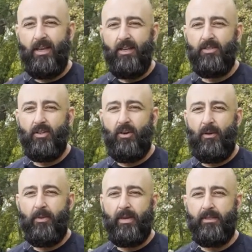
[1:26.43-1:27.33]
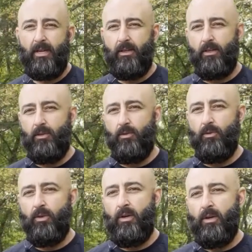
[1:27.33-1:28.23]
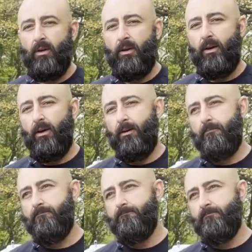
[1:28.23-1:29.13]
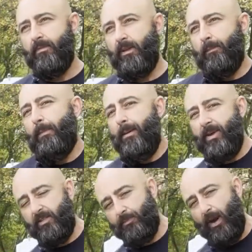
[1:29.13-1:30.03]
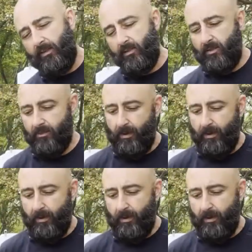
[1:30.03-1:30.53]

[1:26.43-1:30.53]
so I'm going to tell you my best practices,